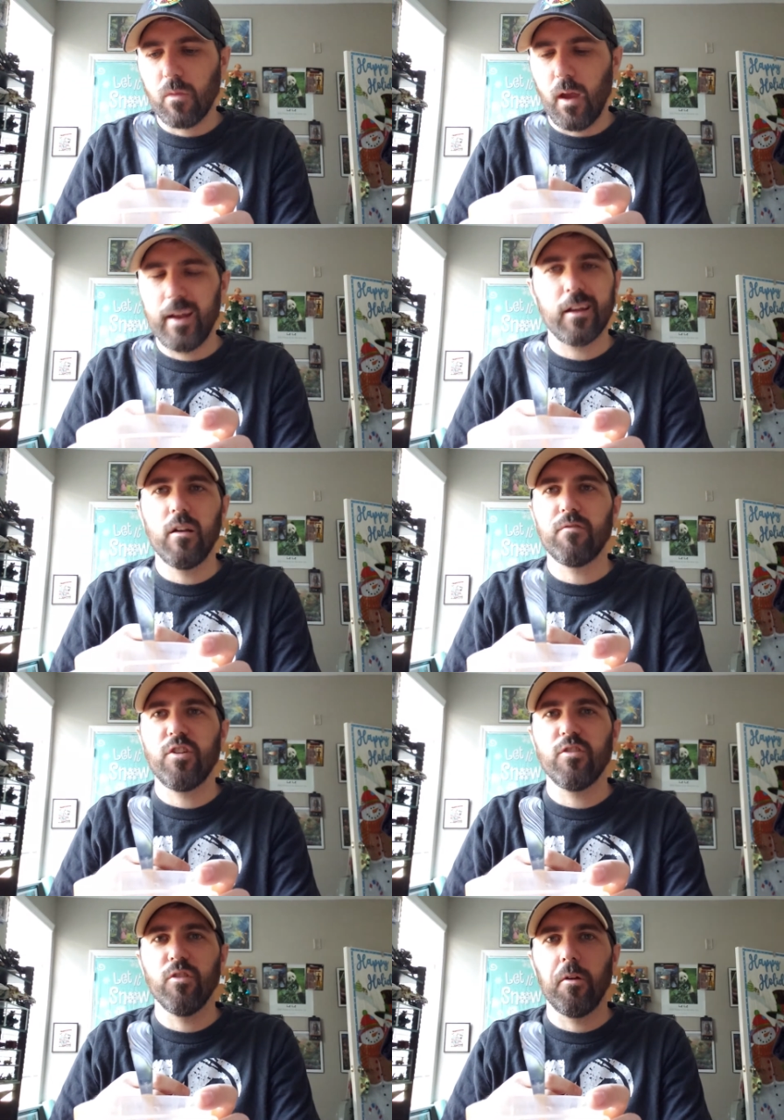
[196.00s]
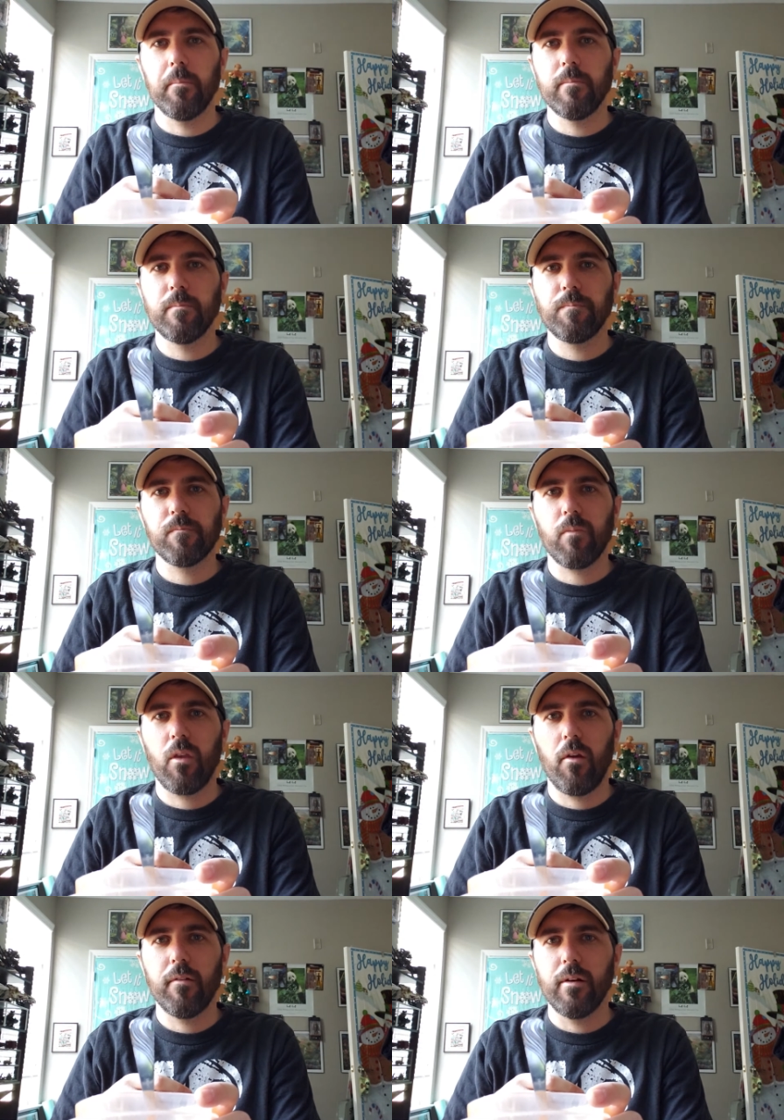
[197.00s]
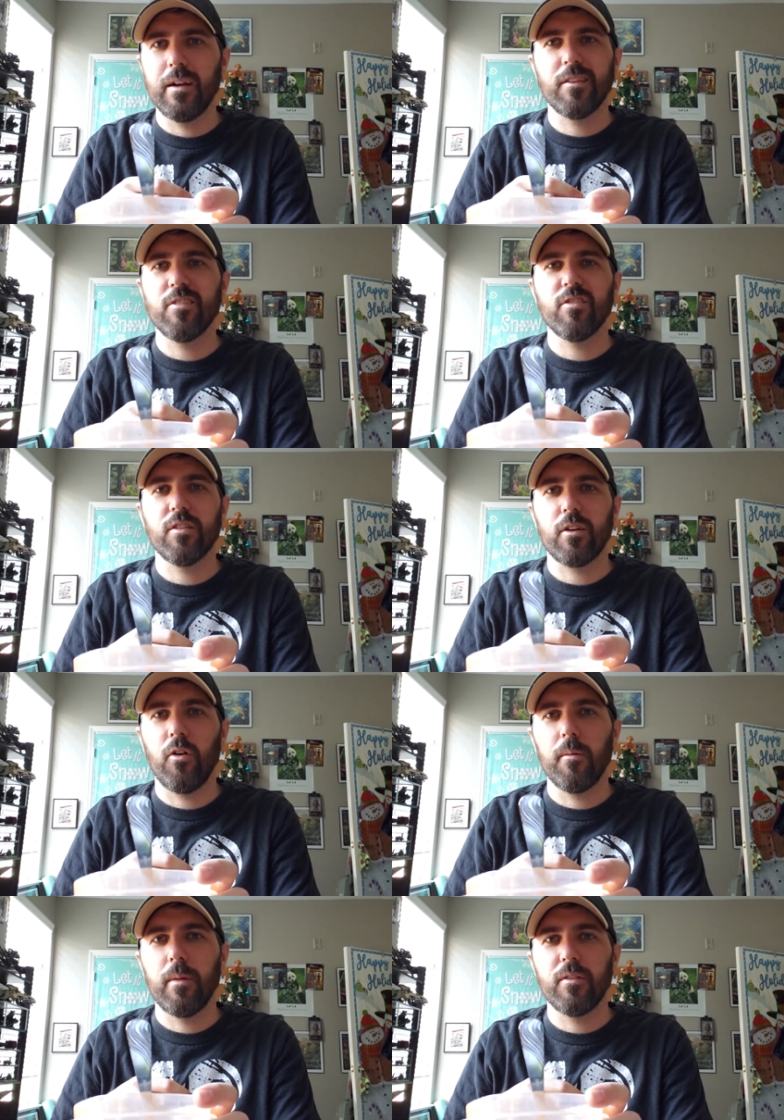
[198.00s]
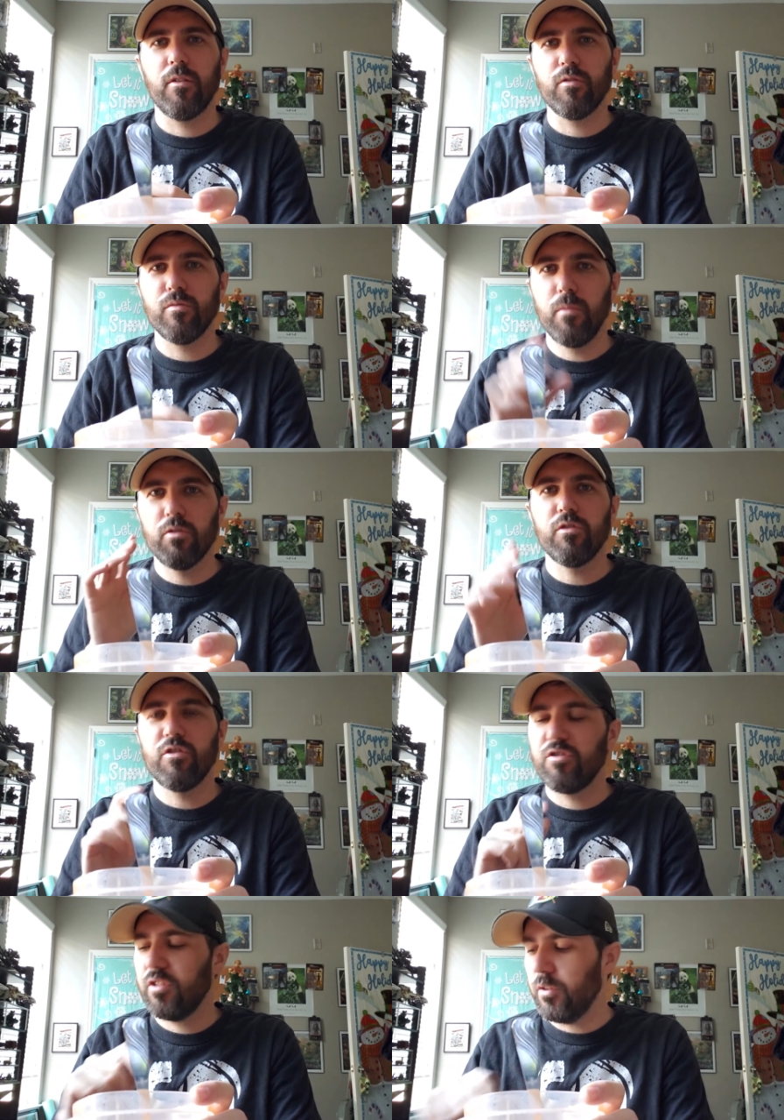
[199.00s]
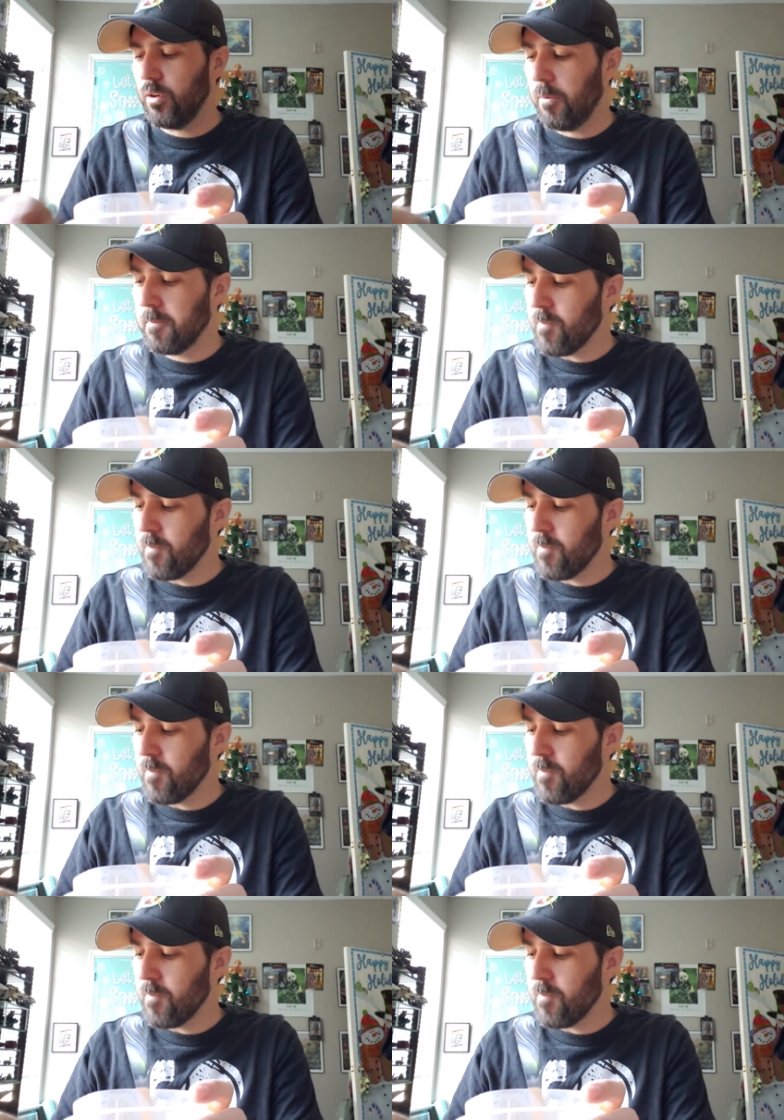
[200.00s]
I didn't get enough cheese on it. I didn't taste anything at all. I tasted mostly just cereal.